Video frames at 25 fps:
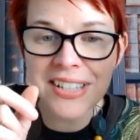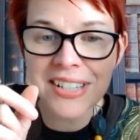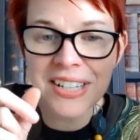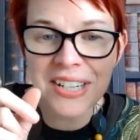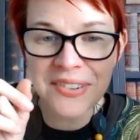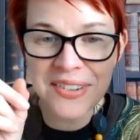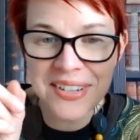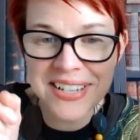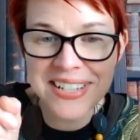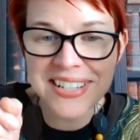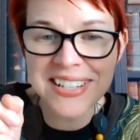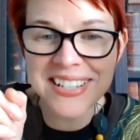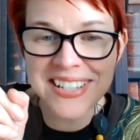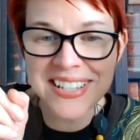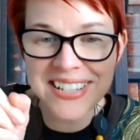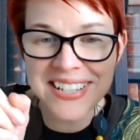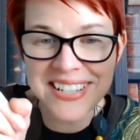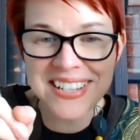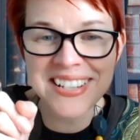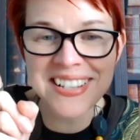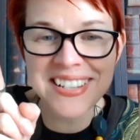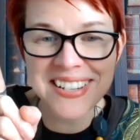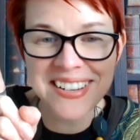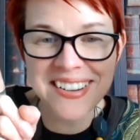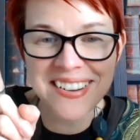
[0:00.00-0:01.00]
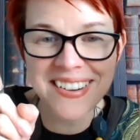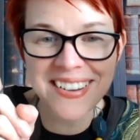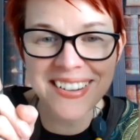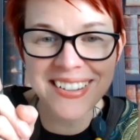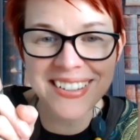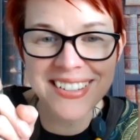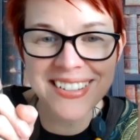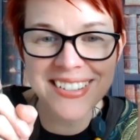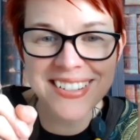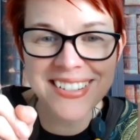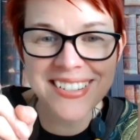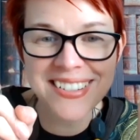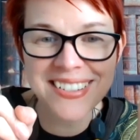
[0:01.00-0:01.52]
synchronicities and
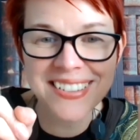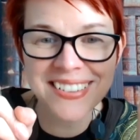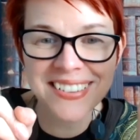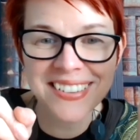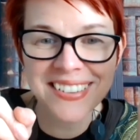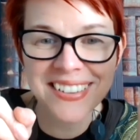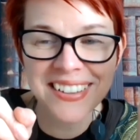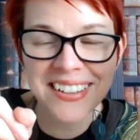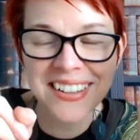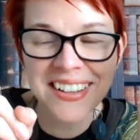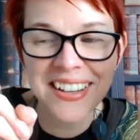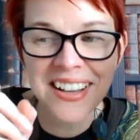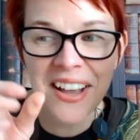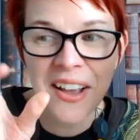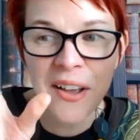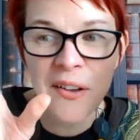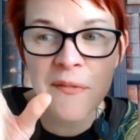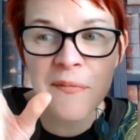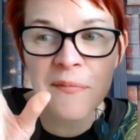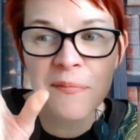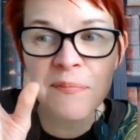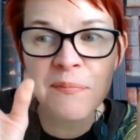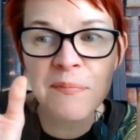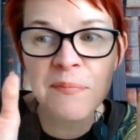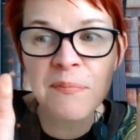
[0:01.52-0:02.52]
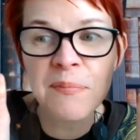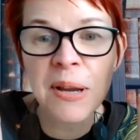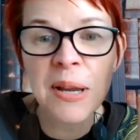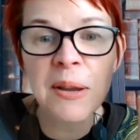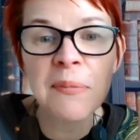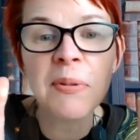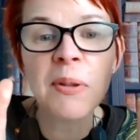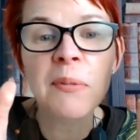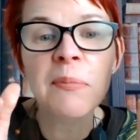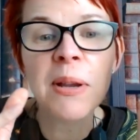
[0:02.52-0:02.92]
signs. People